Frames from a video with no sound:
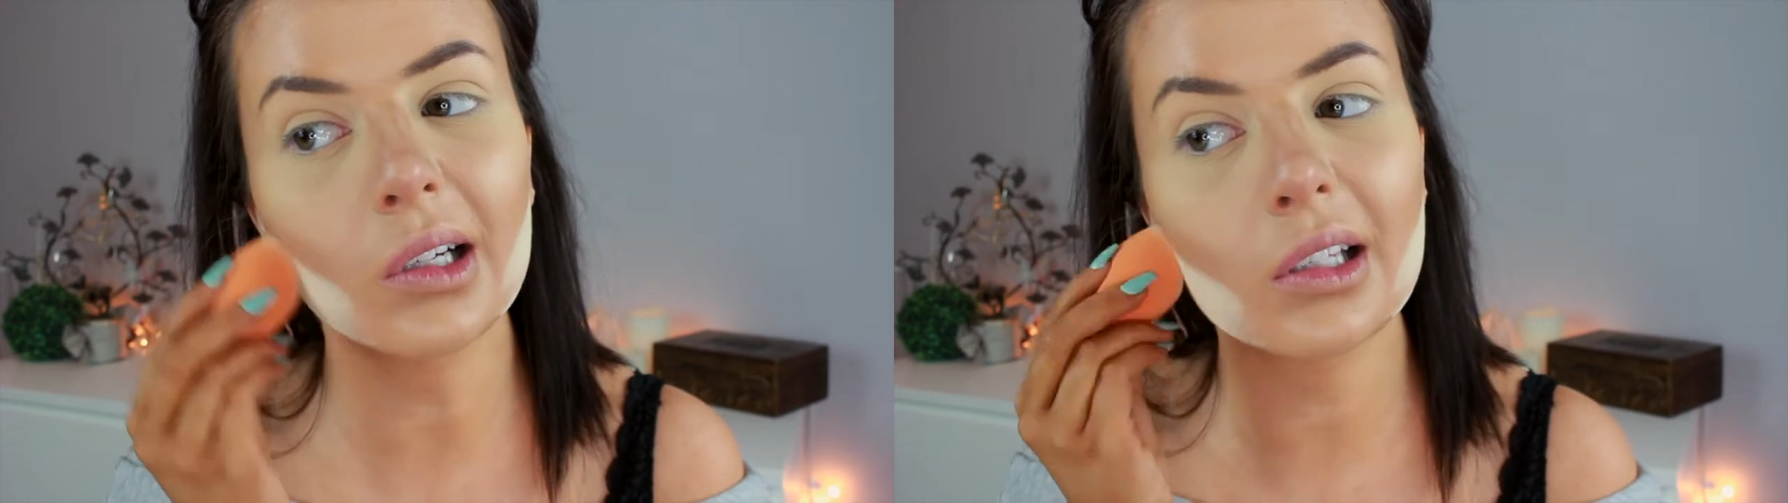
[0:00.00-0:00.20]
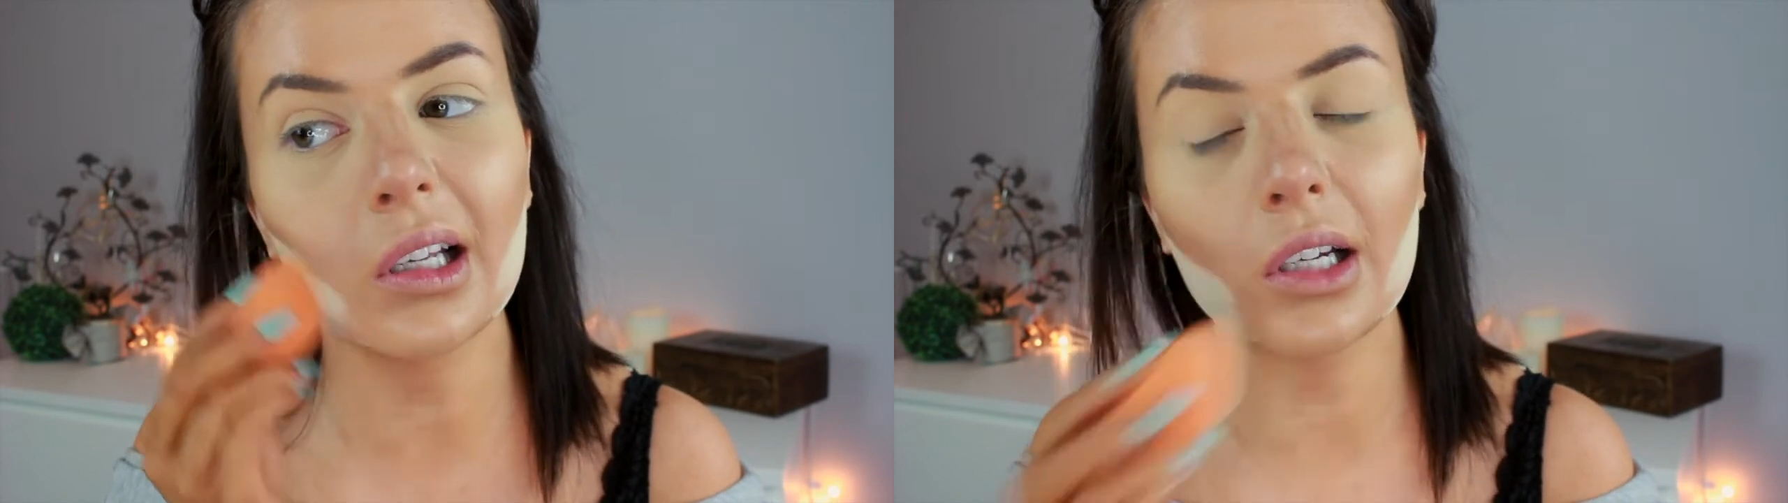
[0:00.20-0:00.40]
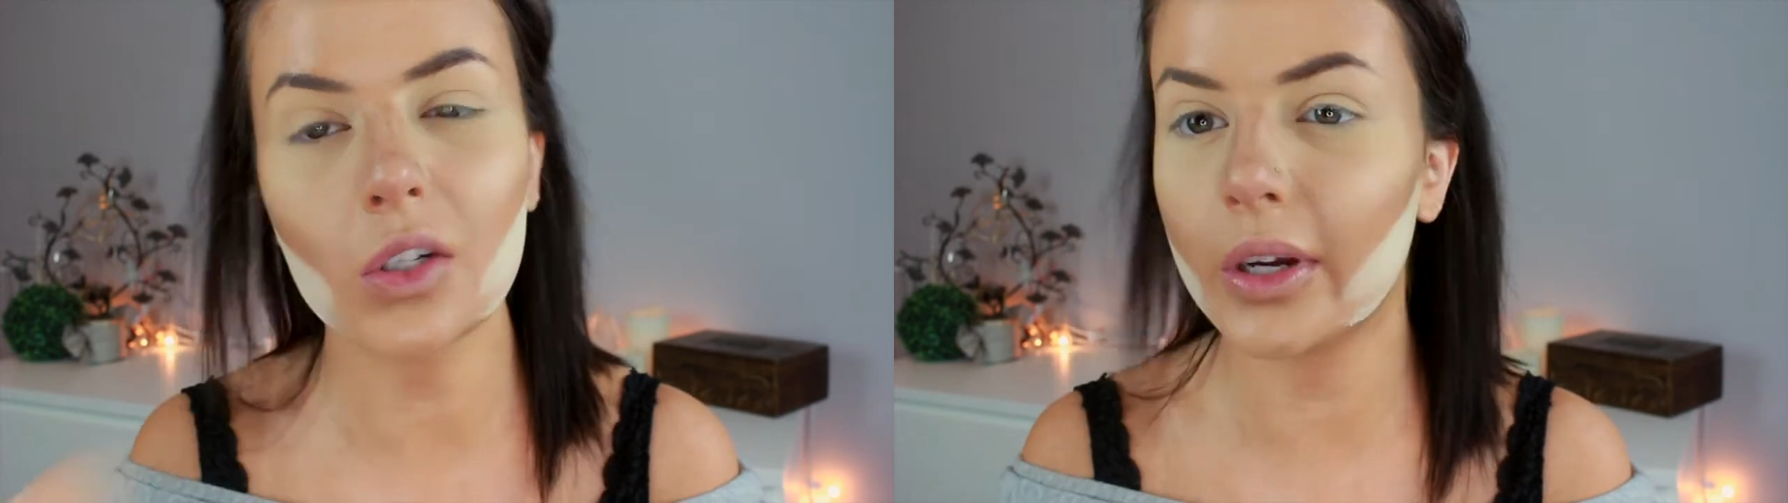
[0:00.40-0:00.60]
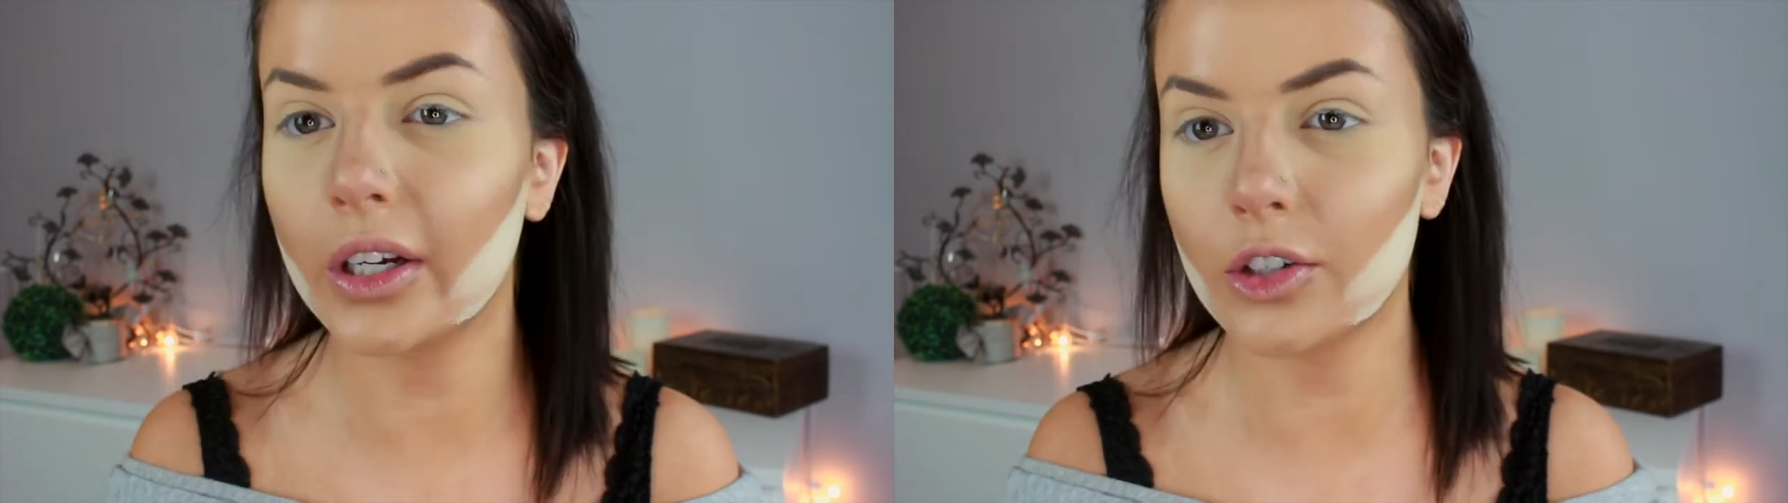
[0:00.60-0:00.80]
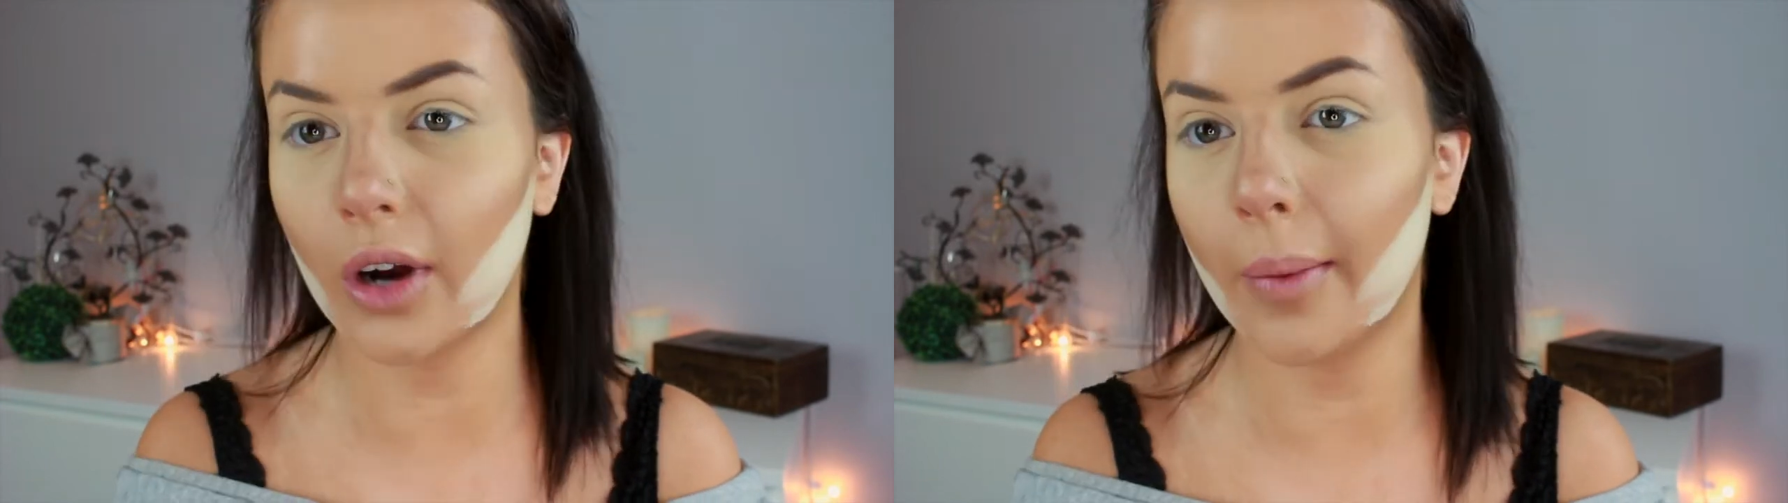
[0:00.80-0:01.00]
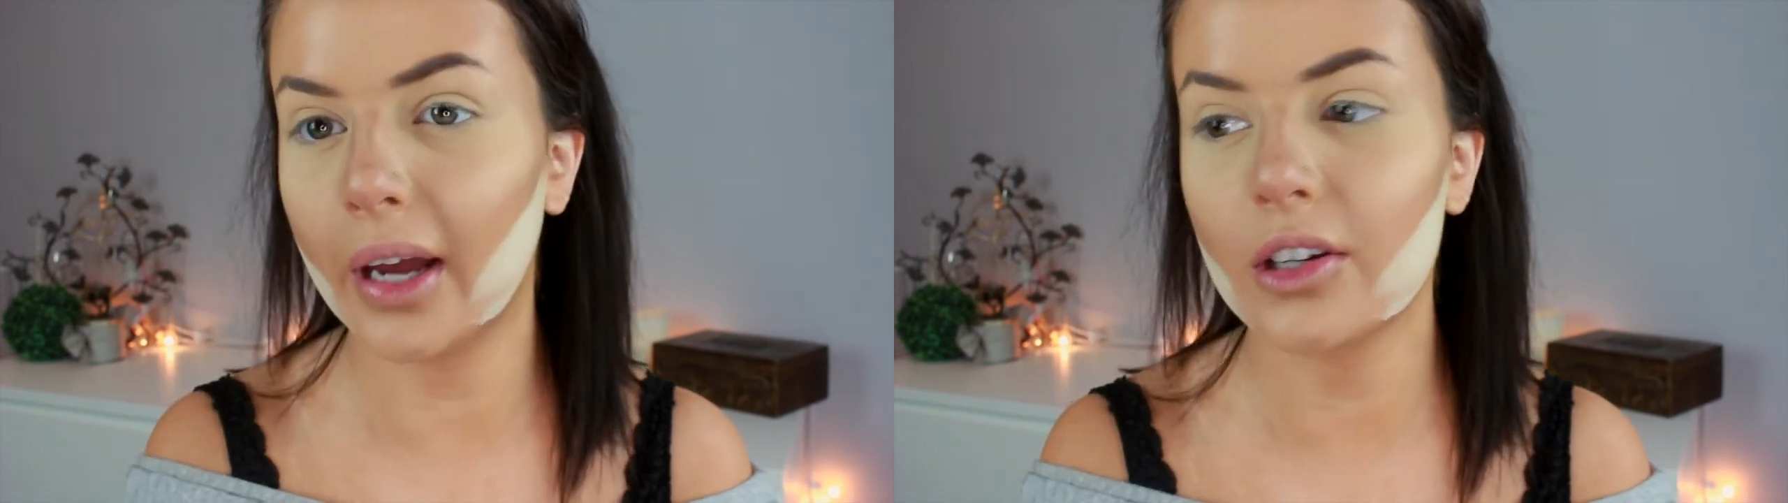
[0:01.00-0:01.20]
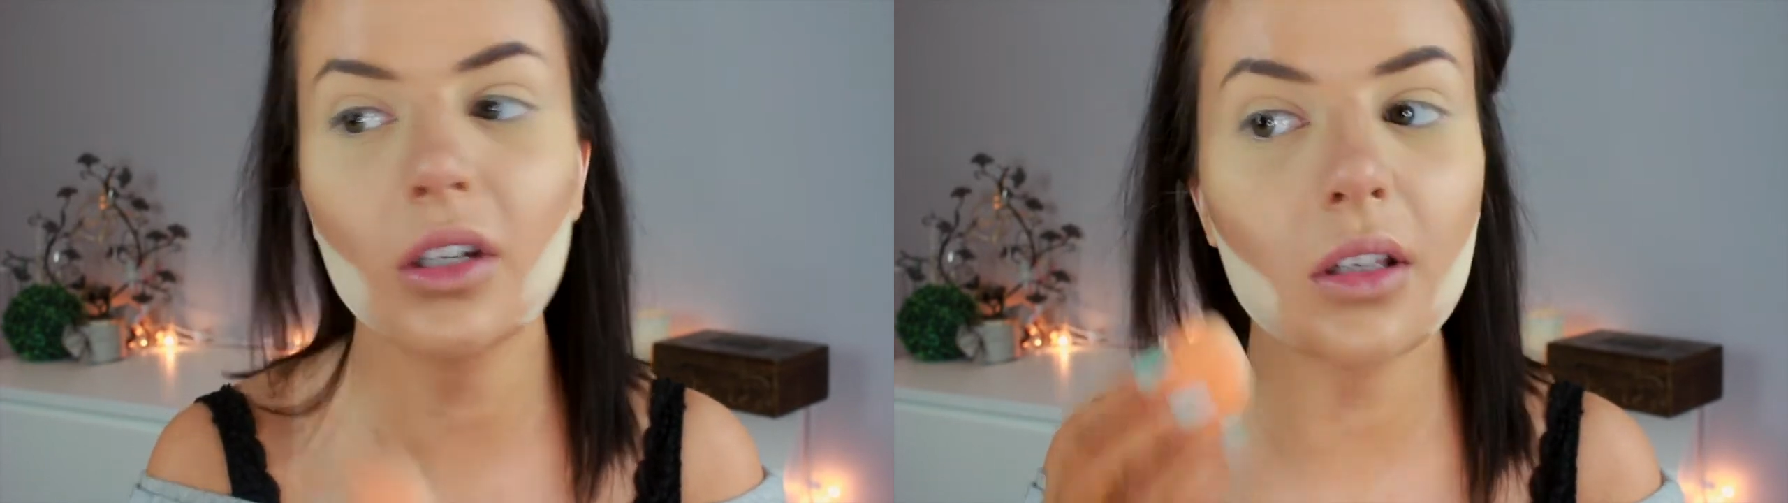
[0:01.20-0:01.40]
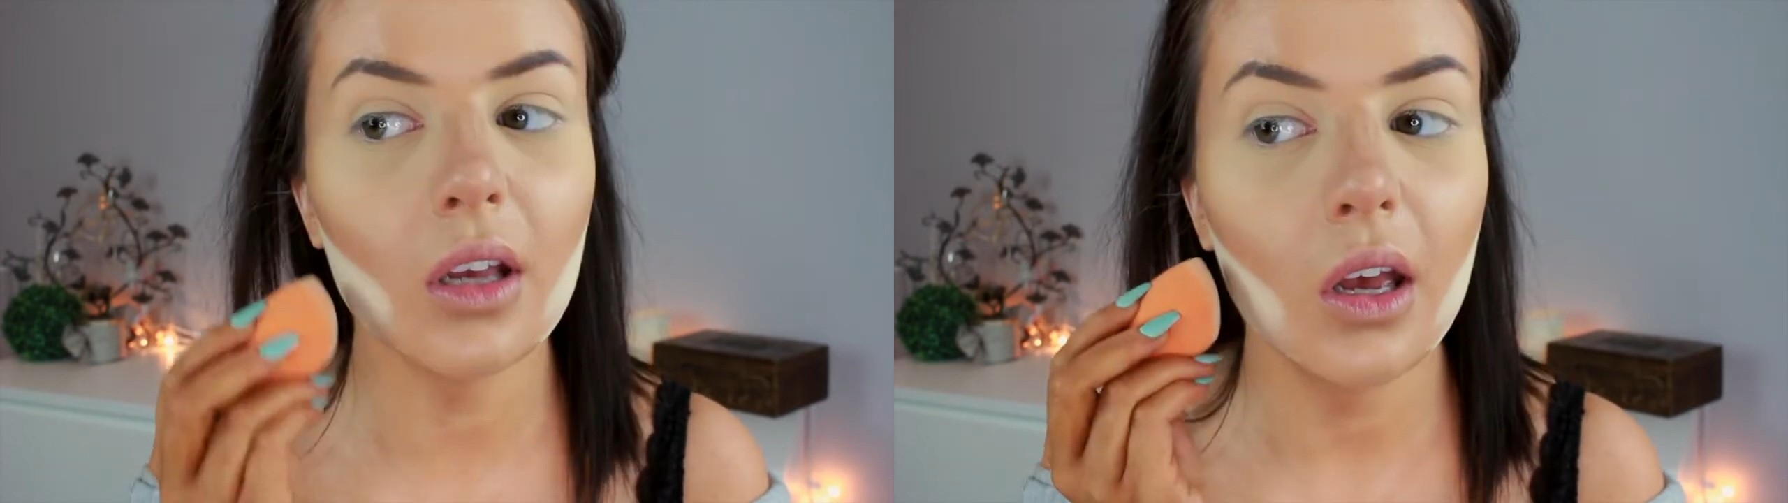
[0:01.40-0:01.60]
accentuate your dry
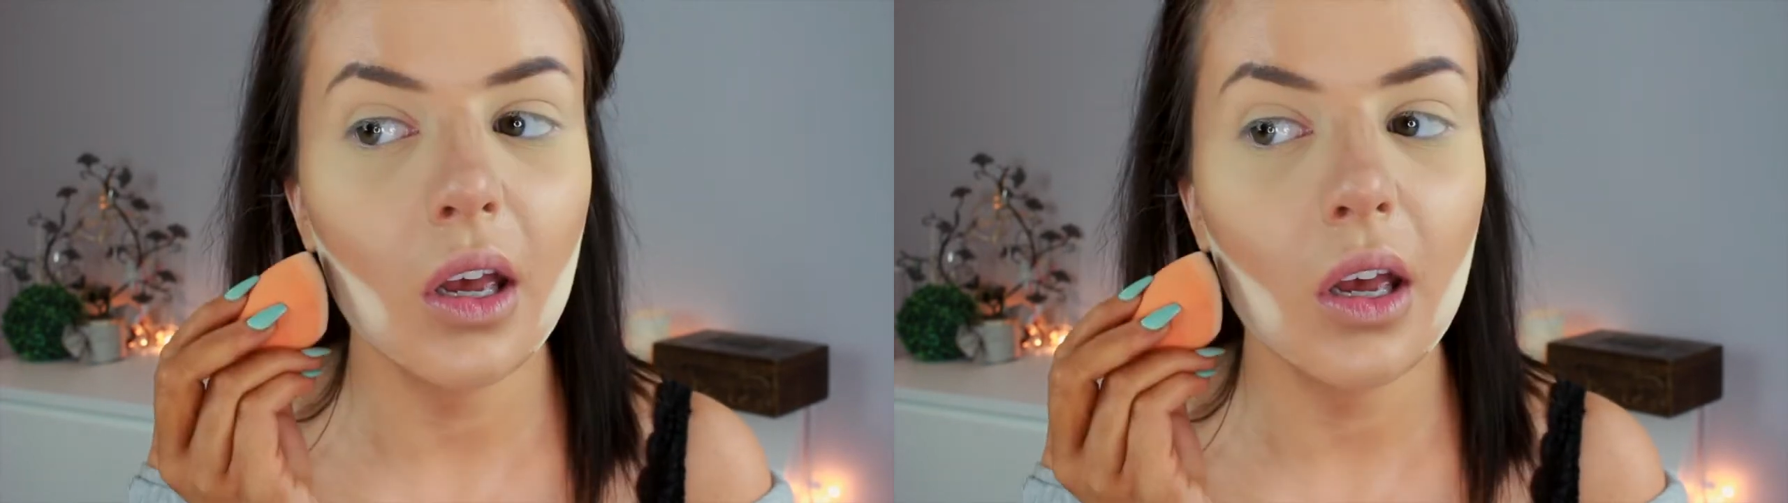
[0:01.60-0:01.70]
patches.